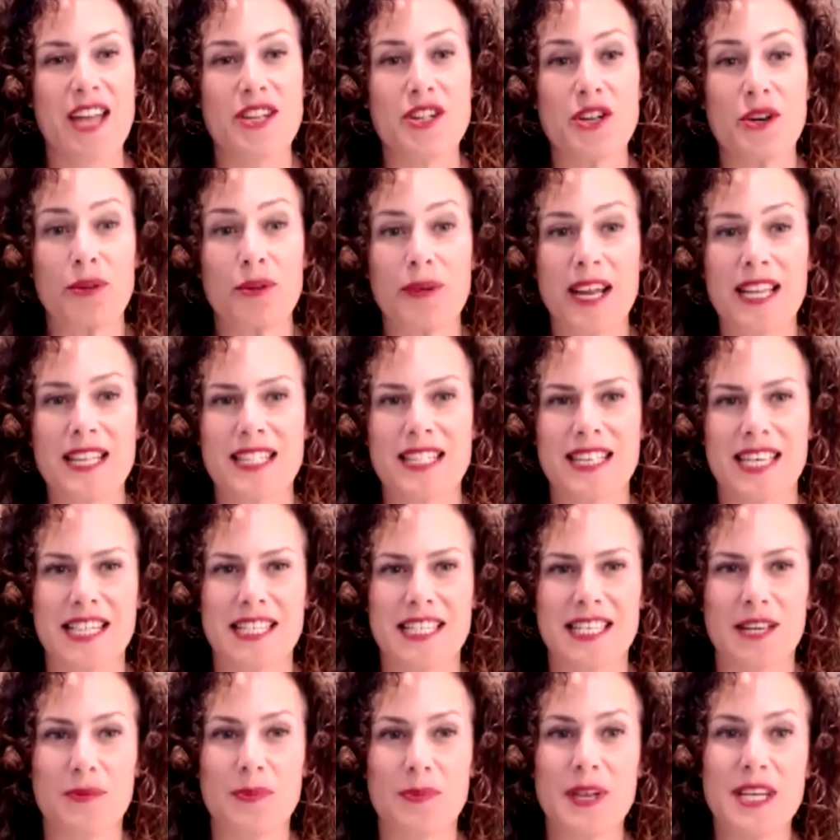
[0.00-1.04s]
and you're right,
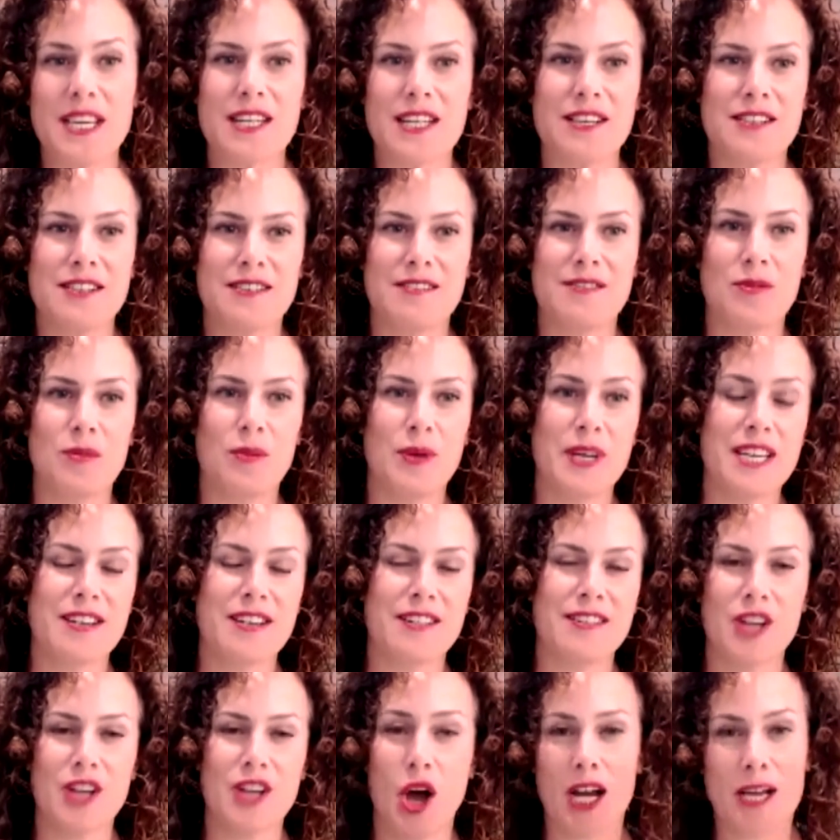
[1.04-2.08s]
Stacey. We could
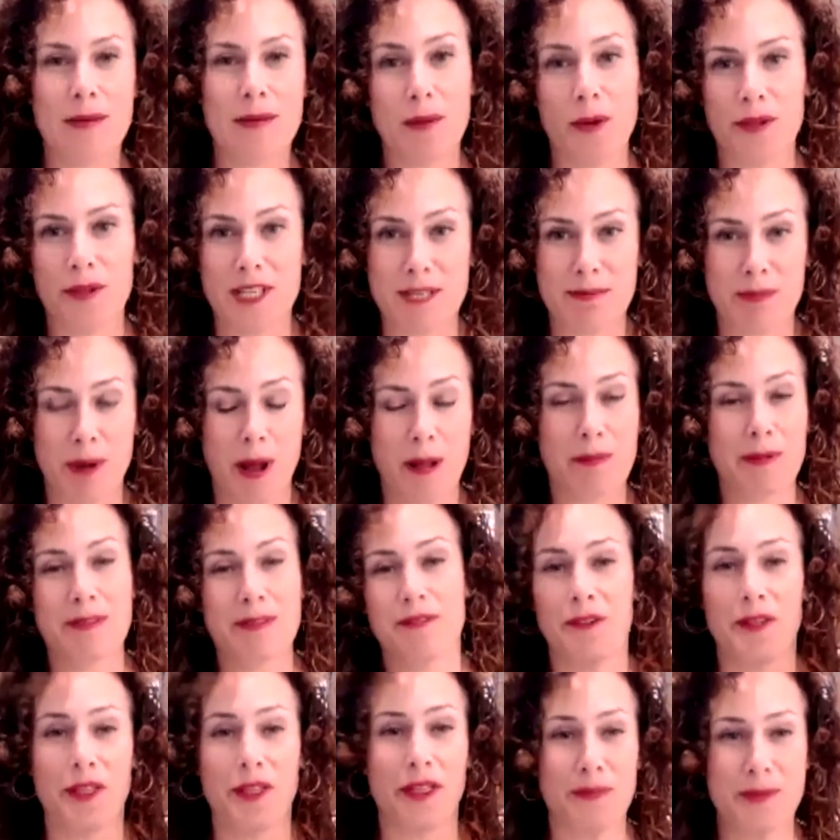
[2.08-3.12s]
talk about this probably
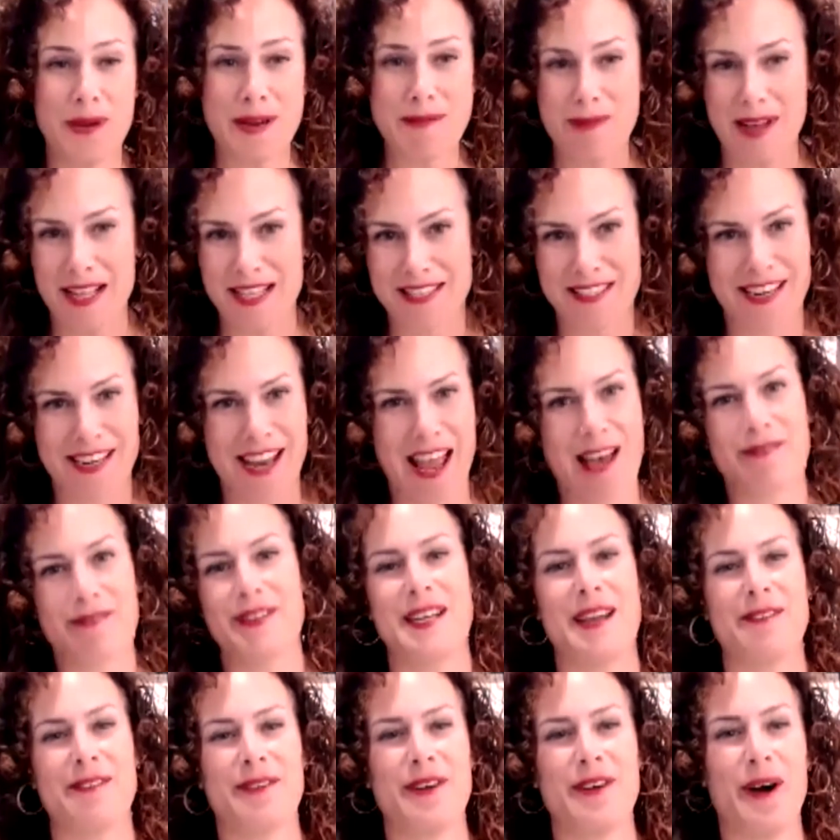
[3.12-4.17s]
for 3 months and have
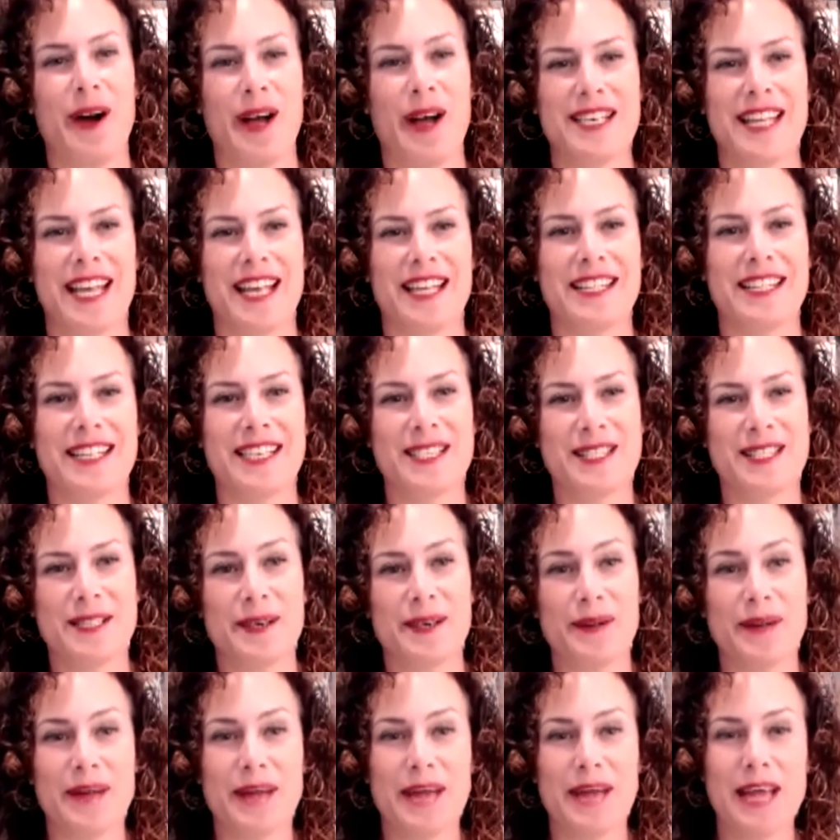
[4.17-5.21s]
enough content. And
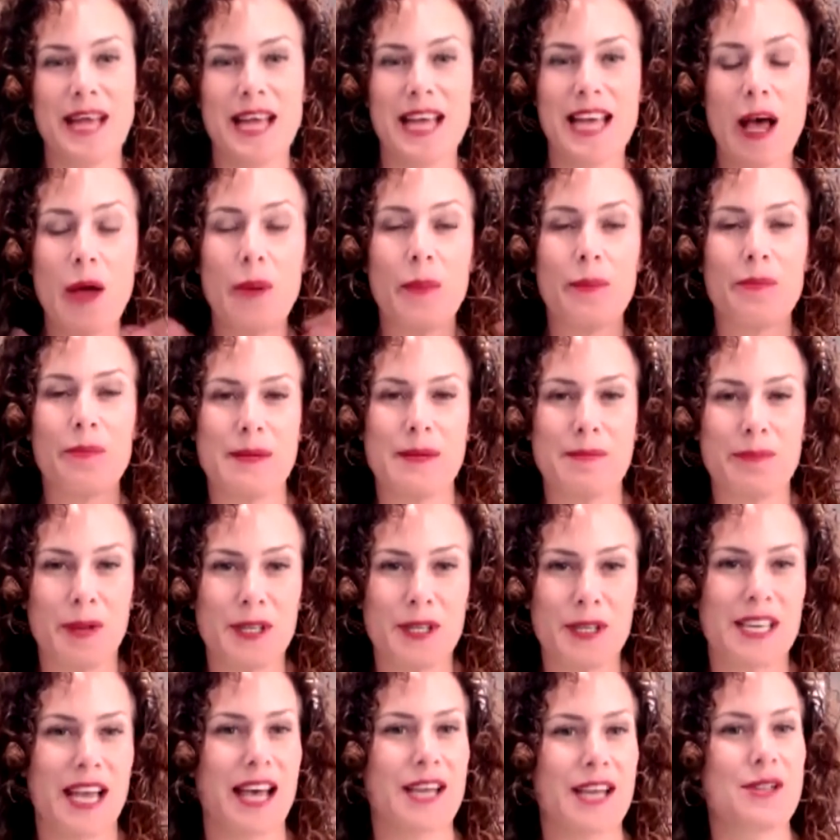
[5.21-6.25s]
so just help people
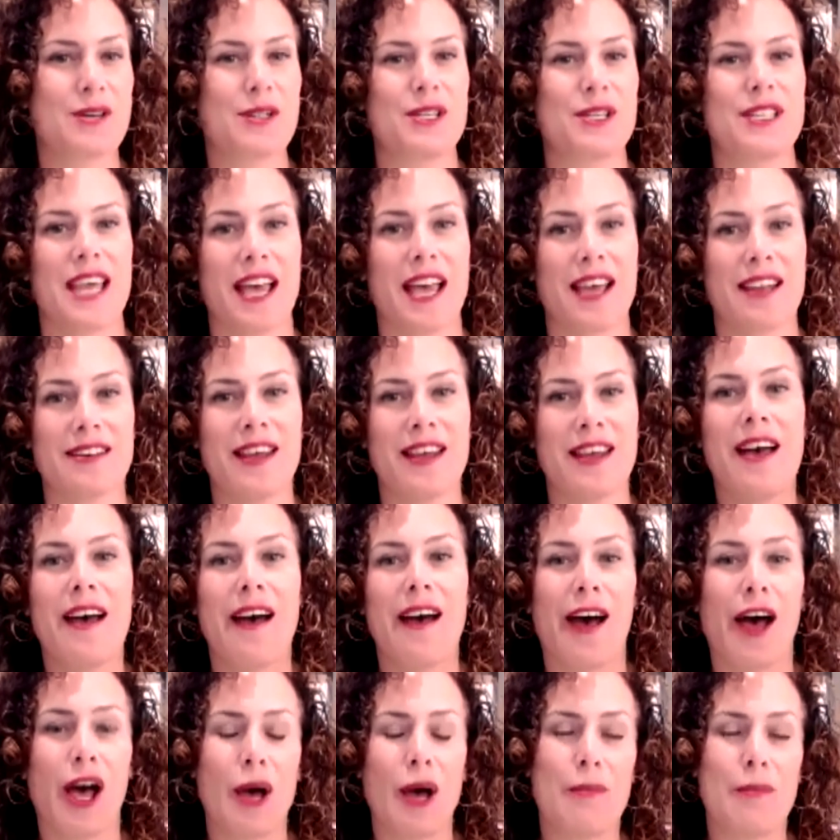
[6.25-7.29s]
to understand
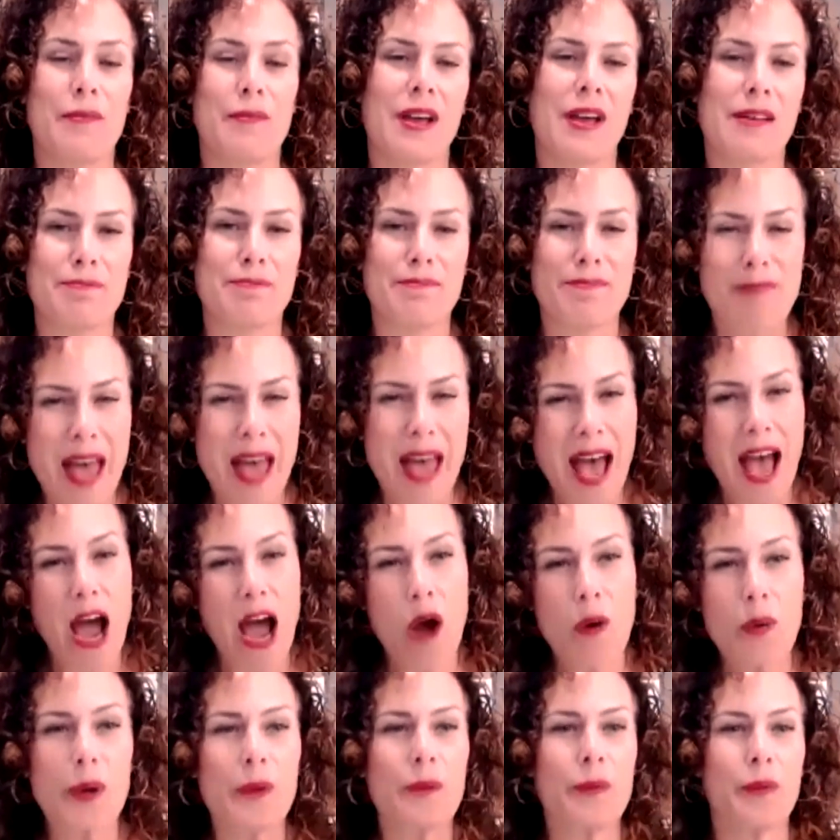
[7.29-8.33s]

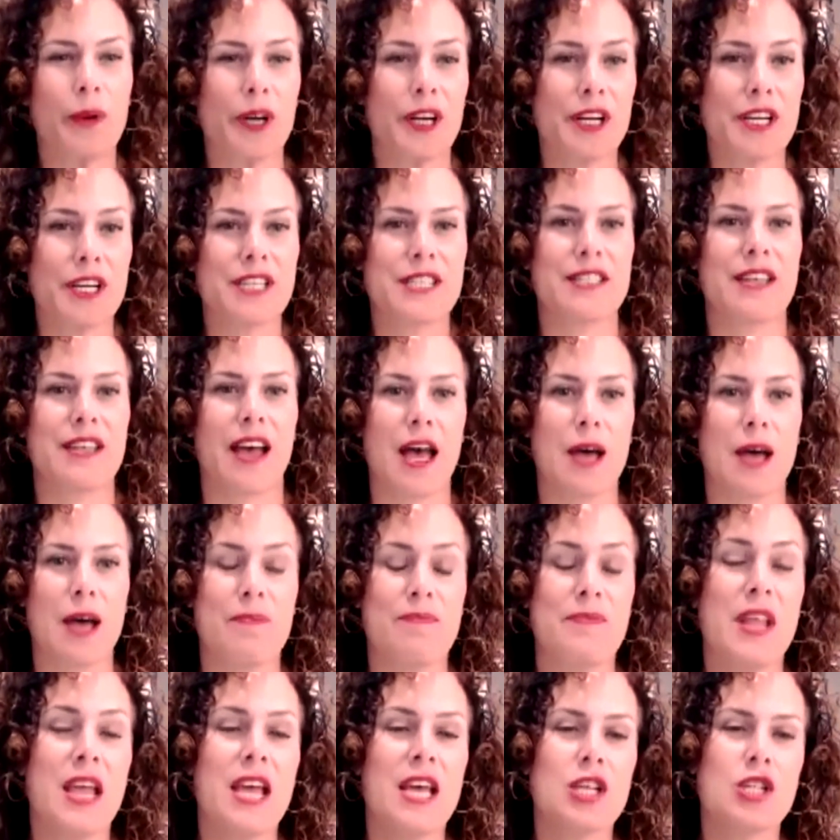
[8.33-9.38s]
how it works.
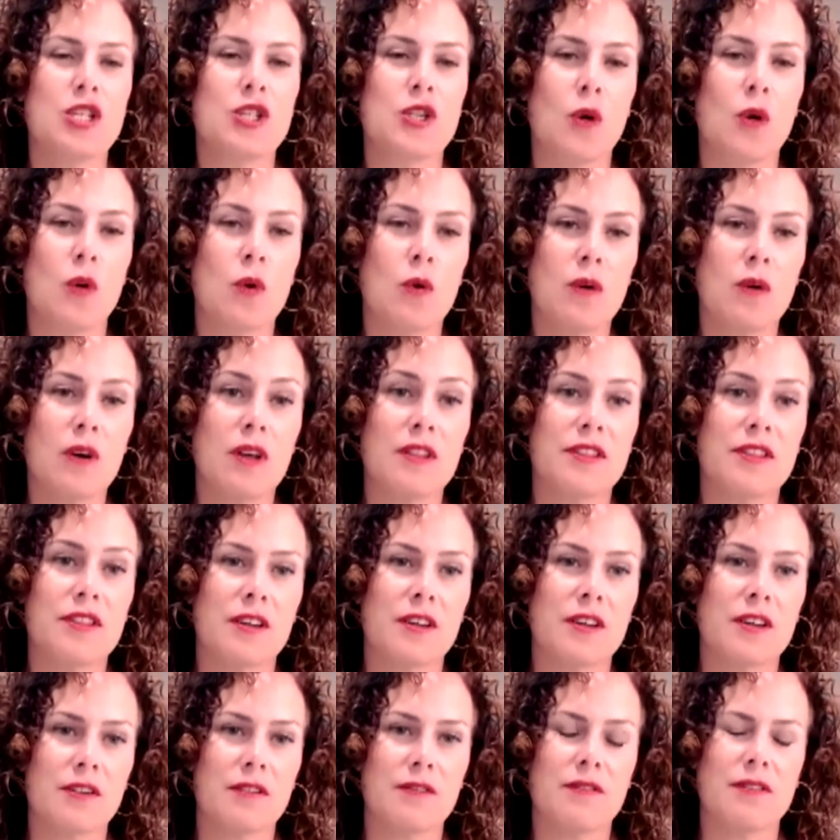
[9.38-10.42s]
So
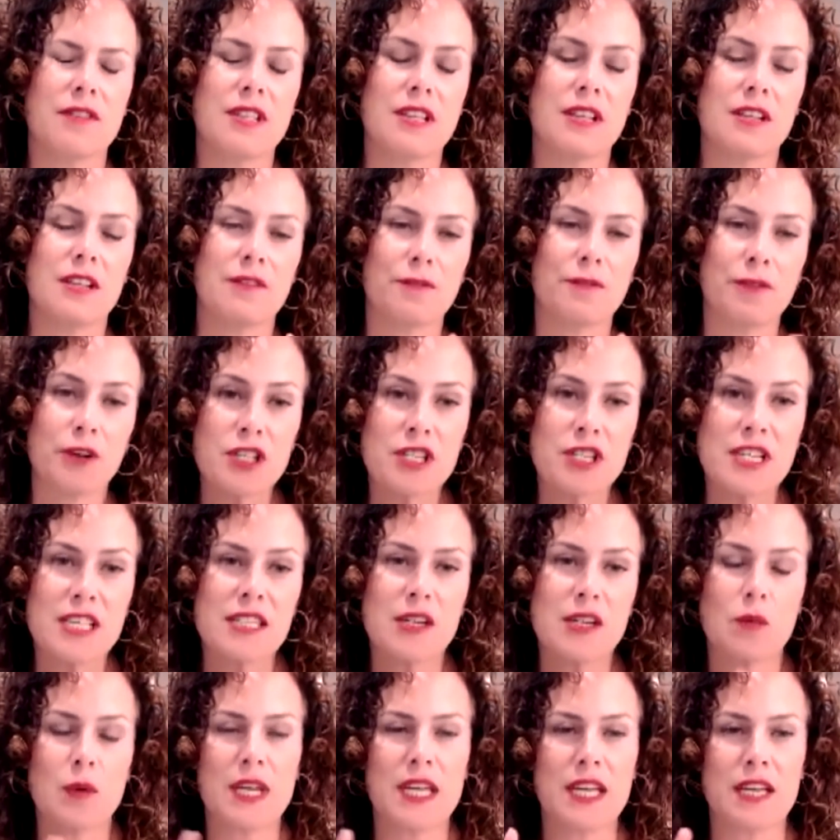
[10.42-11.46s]
the first thing
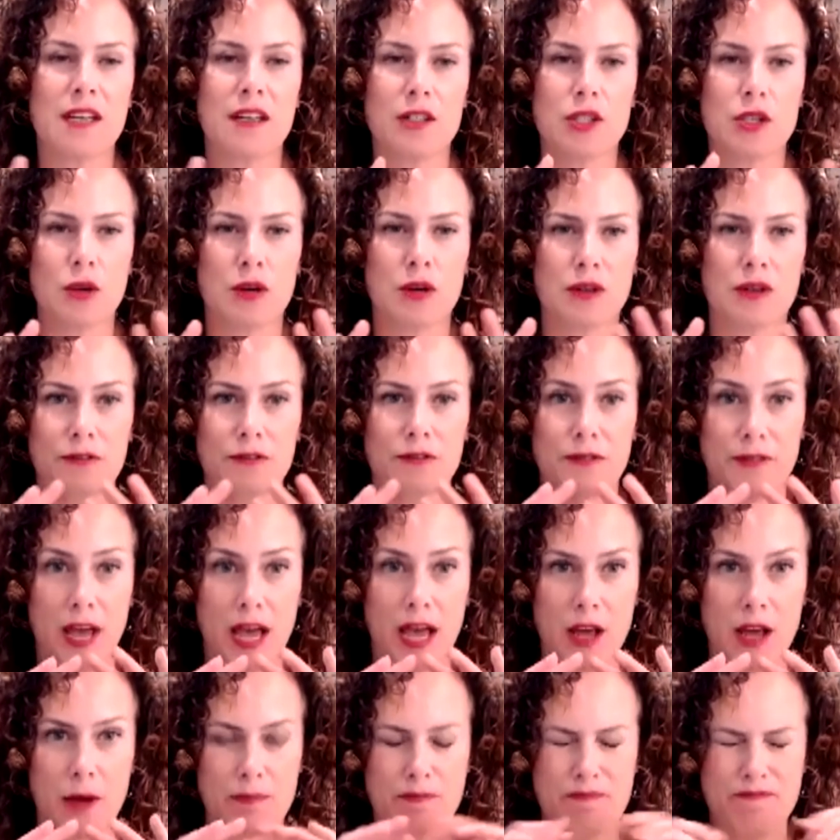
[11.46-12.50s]
that we can sort
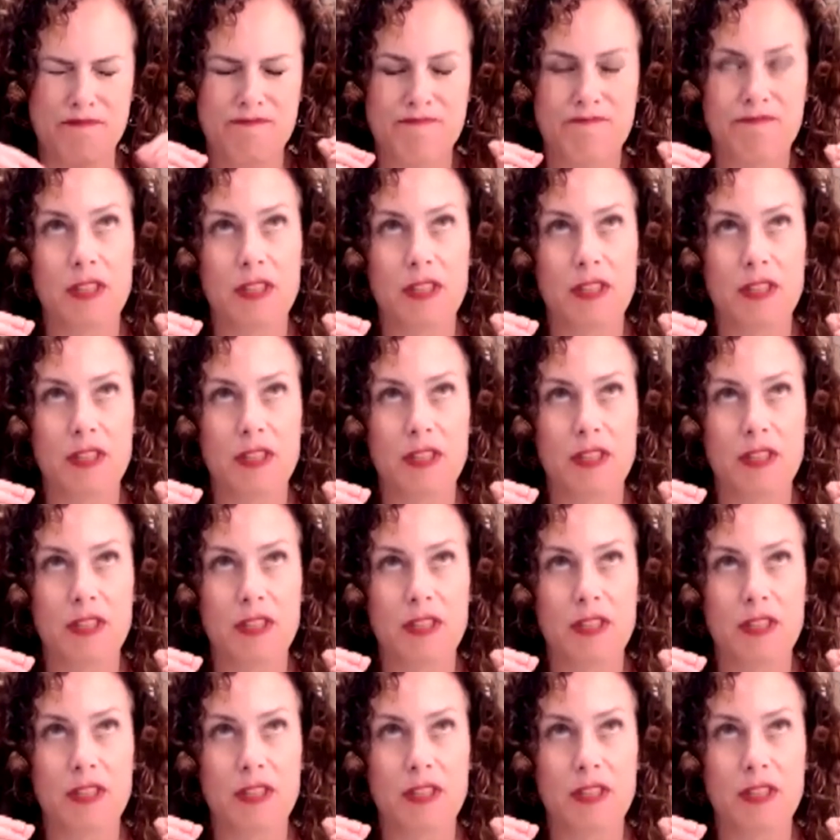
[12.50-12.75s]
of